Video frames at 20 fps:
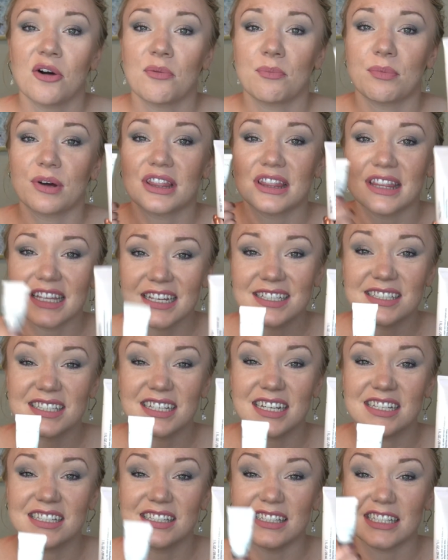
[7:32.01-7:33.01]
But this
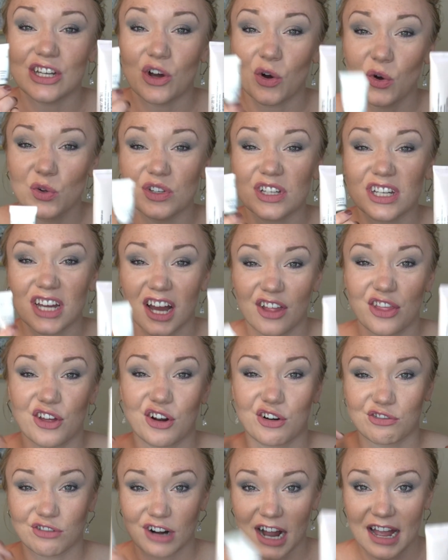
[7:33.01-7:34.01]
is the only
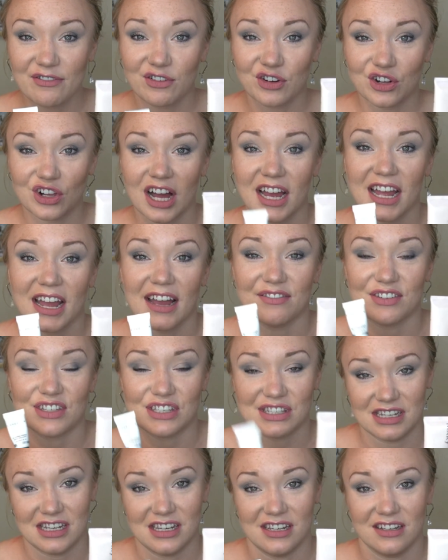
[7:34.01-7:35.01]
other rival I have
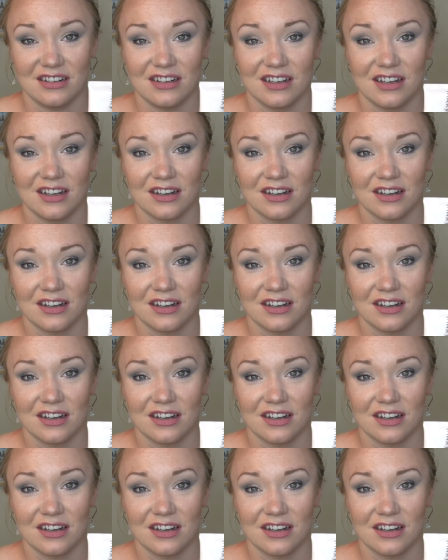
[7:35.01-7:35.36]
seen.